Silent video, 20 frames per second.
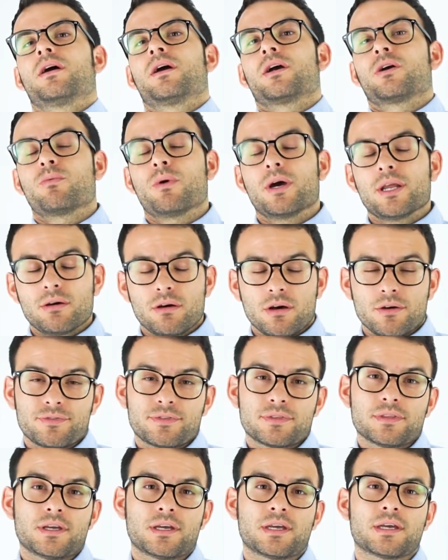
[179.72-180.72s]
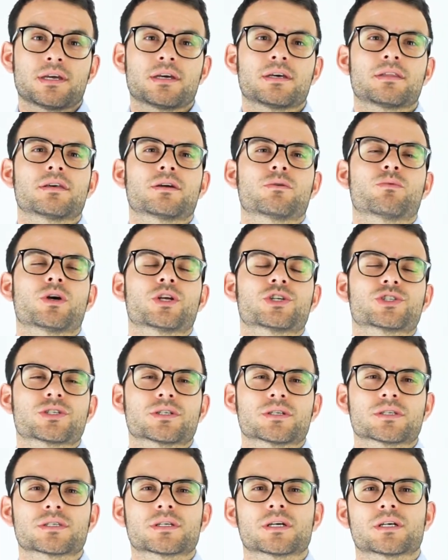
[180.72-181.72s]
Quite often the
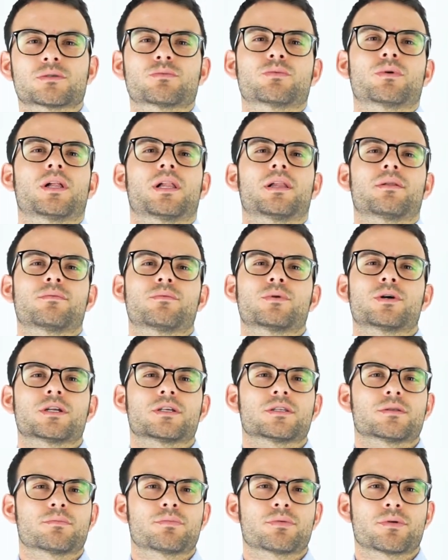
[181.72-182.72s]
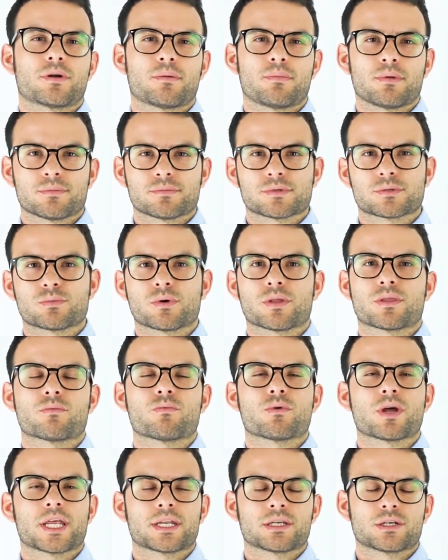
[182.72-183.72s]
question is asked, well, what are the problems with
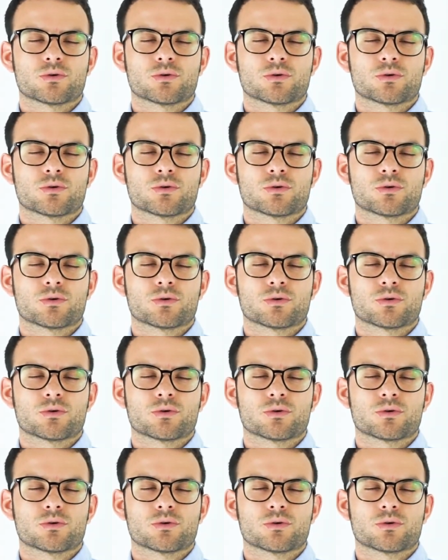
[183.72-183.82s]
red,